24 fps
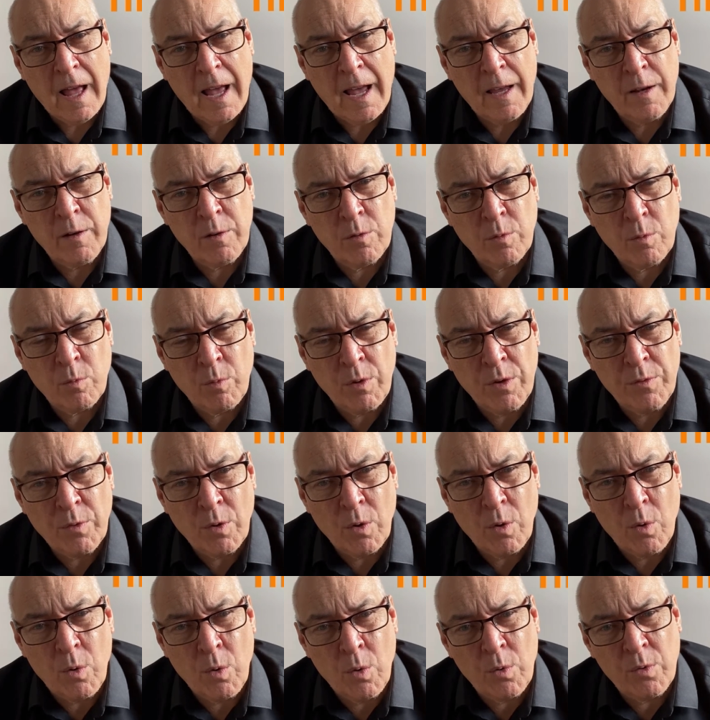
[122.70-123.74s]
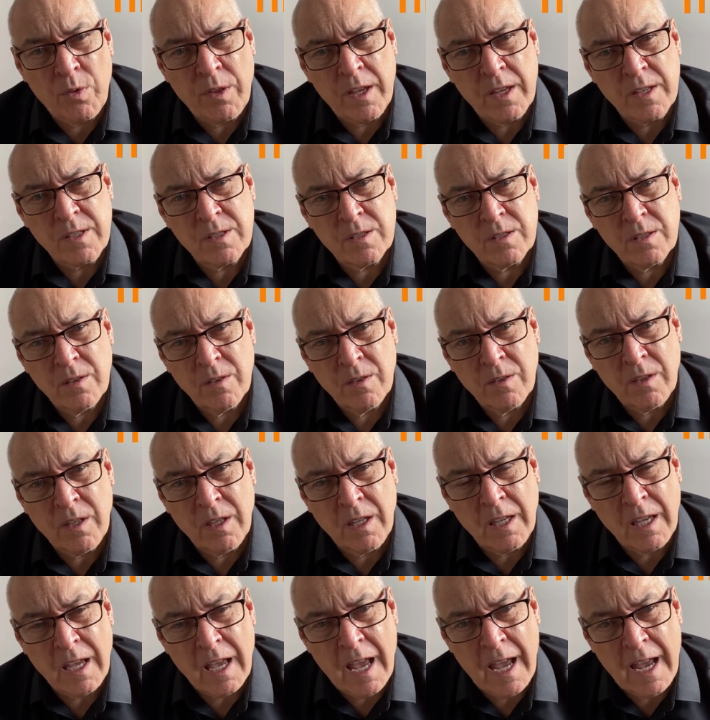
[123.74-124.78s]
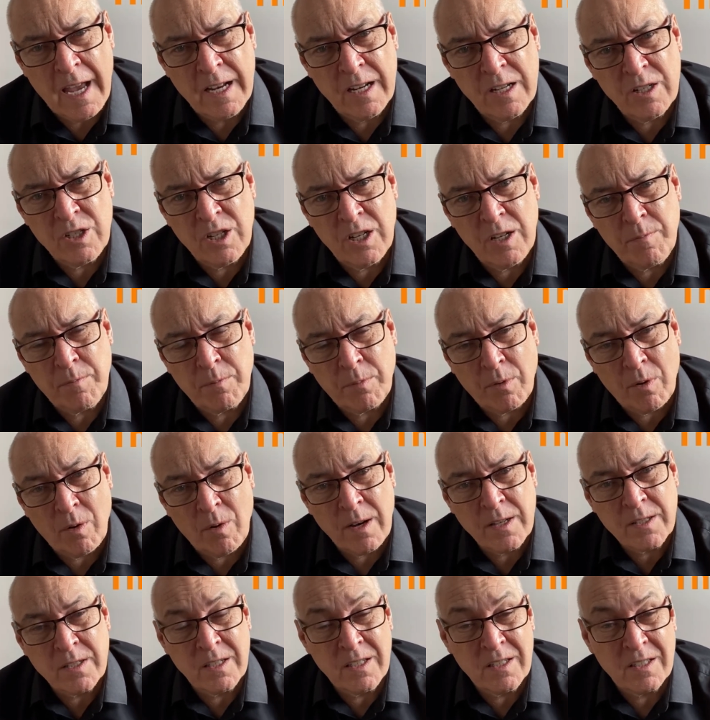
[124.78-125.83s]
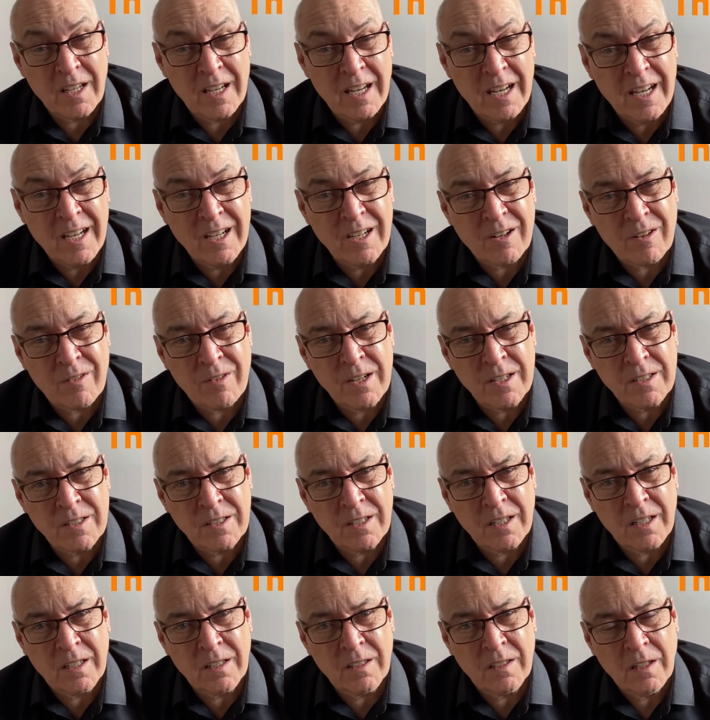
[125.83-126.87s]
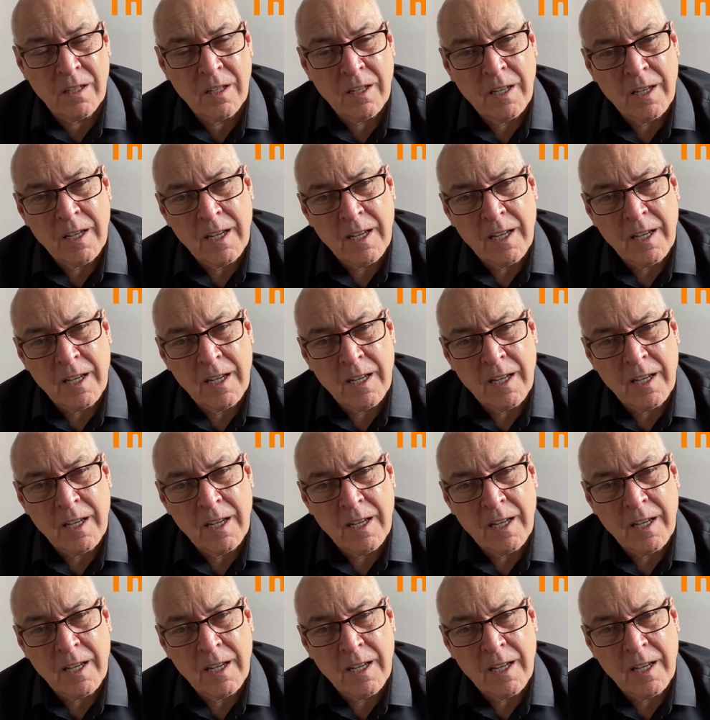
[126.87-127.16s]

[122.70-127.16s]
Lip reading: And with all this, the energy prices increasing